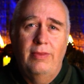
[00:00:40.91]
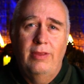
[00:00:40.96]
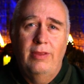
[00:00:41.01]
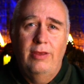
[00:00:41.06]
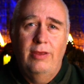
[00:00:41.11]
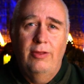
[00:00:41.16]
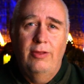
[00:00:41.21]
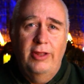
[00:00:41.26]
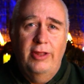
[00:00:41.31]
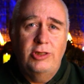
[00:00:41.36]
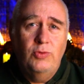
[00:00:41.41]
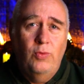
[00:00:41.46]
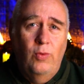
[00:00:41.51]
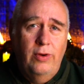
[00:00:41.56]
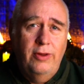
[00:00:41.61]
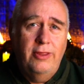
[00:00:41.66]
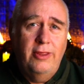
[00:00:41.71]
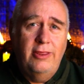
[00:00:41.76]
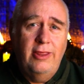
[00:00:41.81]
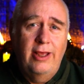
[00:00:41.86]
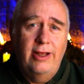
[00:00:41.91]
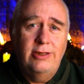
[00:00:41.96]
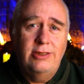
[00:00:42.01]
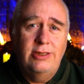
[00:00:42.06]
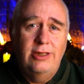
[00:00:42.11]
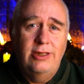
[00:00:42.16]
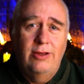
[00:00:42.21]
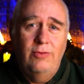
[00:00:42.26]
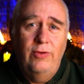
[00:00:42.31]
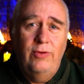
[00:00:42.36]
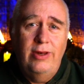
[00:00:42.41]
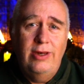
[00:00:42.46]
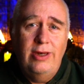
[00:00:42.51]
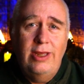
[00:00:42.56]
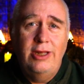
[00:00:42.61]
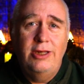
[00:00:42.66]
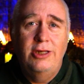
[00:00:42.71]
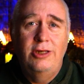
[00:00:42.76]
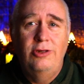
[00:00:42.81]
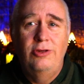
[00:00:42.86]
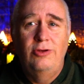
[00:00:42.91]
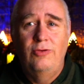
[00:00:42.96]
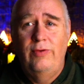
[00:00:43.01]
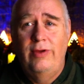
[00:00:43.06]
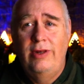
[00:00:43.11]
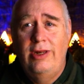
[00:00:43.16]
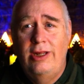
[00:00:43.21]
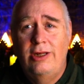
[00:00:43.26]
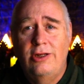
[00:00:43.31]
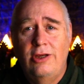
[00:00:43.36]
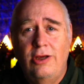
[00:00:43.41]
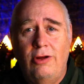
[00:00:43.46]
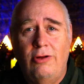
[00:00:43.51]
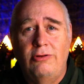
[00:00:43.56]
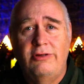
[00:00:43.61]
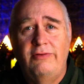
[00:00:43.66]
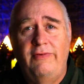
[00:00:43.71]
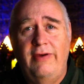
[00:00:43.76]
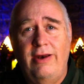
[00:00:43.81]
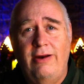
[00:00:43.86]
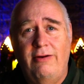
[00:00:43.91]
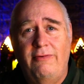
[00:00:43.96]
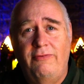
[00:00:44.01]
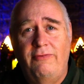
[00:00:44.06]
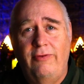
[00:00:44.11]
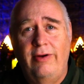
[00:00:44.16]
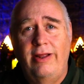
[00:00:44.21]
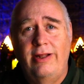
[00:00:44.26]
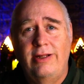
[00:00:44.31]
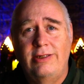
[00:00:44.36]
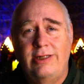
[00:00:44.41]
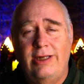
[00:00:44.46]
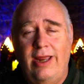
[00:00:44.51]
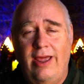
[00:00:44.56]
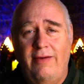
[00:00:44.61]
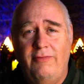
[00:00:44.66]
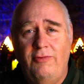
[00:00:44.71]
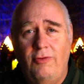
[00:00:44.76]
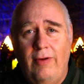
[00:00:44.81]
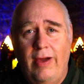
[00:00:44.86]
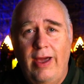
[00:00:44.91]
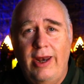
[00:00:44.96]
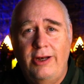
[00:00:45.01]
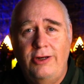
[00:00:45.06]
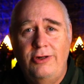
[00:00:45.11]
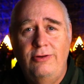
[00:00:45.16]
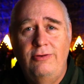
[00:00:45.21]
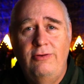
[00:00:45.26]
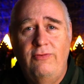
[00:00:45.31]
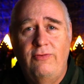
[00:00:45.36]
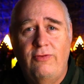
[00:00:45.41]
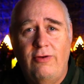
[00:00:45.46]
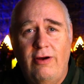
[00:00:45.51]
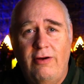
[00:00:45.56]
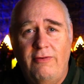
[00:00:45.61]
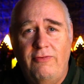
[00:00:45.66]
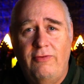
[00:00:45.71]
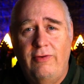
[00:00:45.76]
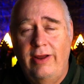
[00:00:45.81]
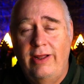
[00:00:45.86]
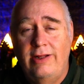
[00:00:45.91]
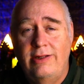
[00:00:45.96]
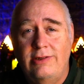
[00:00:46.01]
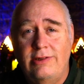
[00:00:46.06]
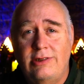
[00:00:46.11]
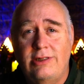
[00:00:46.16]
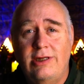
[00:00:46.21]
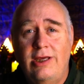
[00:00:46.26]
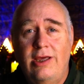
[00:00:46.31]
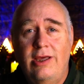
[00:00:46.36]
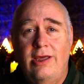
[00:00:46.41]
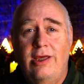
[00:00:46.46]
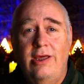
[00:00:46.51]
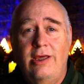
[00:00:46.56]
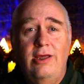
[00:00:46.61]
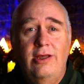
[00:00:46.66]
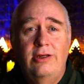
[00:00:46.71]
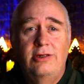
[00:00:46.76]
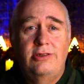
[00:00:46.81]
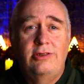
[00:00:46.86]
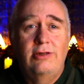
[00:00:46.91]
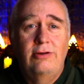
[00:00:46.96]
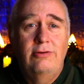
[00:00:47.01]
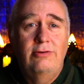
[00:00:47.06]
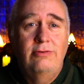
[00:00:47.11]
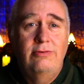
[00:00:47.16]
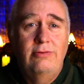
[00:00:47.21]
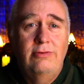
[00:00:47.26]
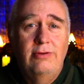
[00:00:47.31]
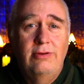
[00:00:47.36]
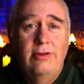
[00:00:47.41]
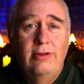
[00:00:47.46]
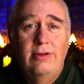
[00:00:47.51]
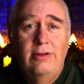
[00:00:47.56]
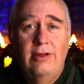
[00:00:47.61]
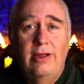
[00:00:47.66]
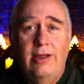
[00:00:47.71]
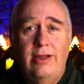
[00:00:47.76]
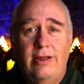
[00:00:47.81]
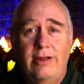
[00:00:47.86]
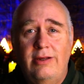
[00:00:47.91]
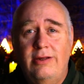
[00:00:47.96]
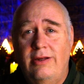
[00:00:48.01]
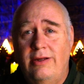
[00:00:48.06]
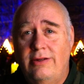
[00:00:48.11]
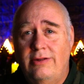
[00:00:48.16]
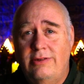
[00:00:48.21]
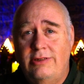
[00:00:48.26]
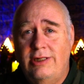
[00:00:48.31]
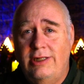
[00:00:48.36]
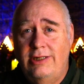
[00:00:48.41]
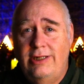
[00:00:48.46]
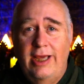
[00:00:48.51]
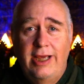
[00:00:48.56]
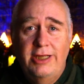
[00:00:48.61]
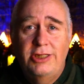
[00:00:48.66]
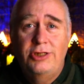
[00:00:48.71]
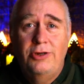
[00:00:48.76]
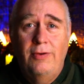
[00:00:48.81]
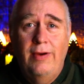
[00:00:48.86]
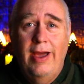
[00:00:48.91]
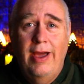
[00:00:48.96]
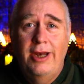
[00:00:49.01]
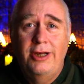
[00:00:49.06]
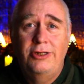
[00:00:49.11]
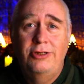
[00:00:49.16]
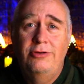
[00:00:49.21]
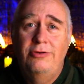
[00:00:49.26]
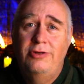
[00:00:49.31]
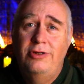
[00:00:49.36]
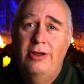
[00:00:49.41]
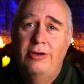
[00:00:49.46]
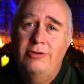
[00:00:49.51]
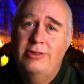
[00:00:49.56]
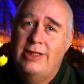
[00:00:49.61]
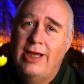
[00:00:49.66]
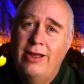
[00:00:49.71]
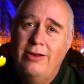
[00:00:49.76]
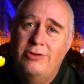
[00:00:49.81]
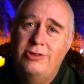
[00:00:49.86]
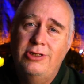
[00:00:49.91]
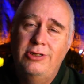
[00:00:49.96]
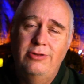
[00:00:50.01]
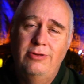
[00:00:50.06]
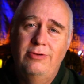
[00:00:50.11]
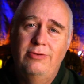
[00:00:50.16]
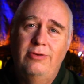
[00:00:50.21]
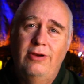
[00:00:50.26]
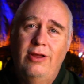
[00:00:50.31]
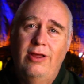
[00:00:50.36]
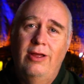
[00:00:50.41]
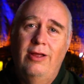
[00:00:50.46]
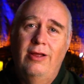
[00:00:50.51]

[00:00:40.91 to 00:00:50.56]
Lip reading: that's one of the things that we need to do. We need to cultivate our friends and have gratitude for our friends. So today's gratitude goes out to